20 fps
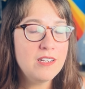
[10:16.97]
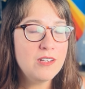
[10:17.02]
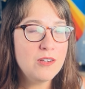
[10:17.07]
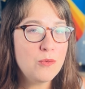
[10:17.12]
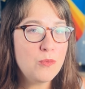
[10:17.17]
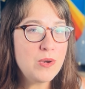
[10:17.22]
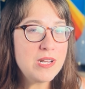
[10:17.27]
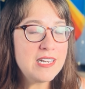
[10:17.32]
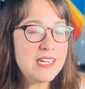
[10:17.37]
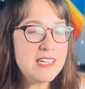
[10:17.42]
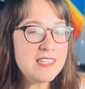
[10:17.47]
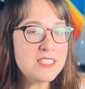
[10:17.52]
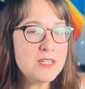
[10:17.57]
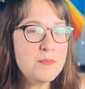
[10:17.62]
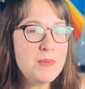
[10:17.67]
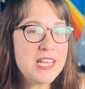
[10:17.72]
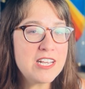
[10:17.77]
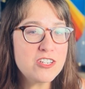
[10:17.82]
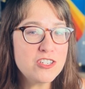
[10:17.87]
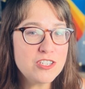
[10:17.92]
we need to
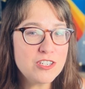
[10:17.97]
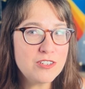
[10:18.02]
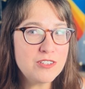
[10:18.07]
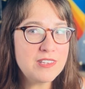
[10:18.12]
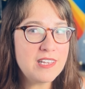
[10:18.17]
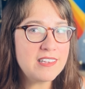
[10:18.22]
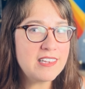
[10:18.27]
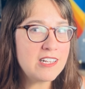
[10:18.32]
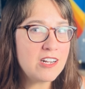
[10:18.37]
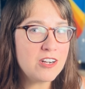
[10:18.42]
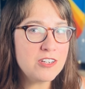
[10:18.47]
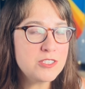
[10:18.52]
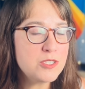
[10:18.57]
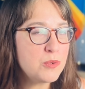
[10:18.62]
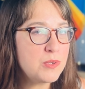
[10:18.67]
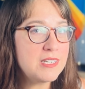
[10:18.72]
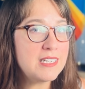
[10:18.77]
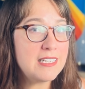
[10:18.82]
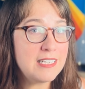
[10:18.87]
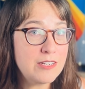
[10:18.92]
make sure that they aren't
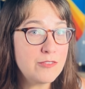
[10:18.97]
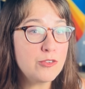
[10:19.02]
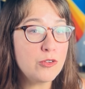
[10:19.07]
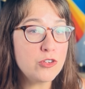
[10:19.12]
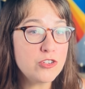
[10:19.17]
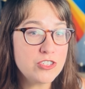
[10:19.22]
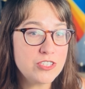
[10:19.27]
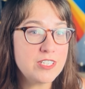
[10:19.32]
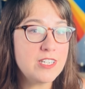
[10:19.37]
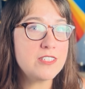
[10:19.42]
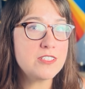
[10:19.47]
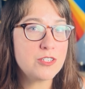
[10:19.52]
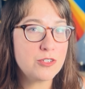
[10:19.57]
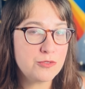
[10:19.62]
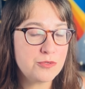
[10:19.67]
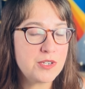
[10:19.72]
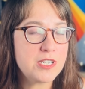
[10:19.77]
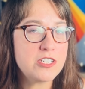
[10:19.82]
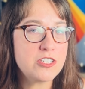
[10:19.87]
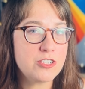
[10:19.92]
doing evil shit to
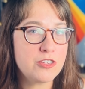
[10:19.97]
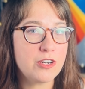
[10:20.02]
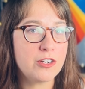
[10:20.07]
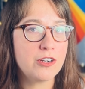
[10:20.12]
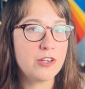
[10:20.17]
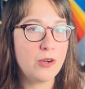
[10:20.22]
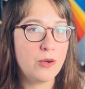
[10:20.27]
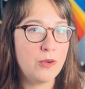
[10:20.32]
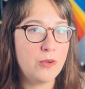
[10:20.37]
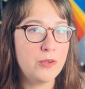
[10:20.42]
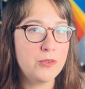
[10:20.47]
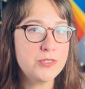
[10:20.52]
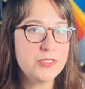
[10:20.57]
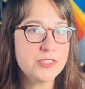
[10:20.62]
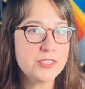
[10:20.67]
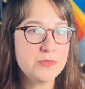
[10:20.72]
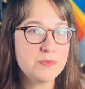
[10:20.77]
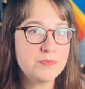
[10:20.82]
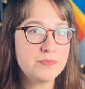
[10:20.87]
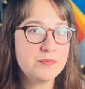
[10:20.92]
reach their goals.